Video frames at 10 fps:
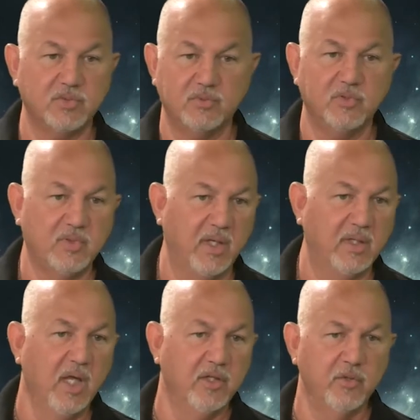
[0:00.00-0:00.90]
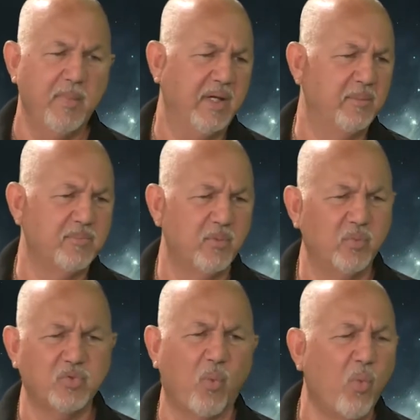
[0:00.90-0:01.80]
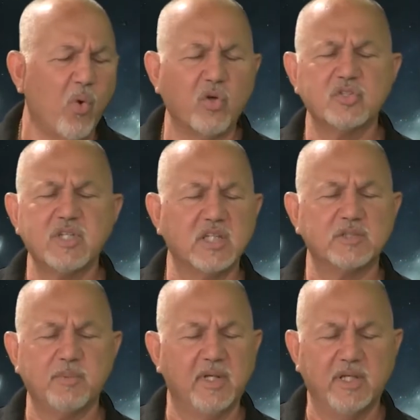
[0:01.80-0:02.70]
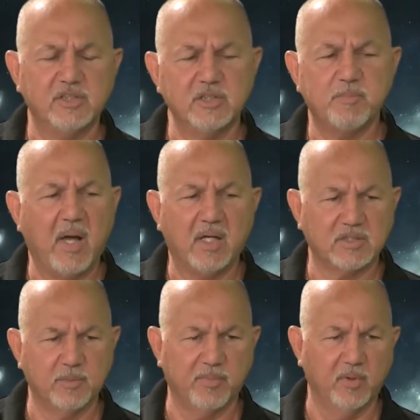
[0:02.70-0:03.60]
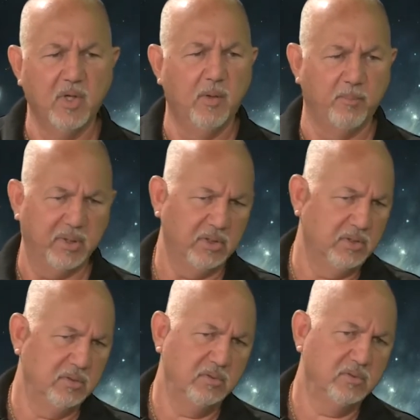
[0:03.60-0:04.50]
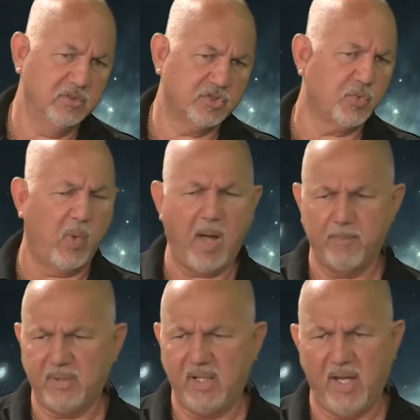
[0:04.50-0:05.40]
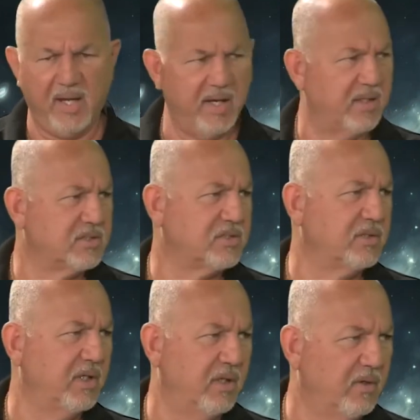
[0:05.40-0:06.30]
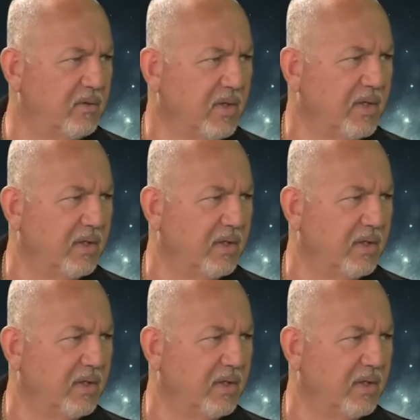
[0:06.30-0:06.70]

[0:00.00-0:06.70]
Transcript: You you, you make up the the worst explanations possible: balloon, swamp gas, you know,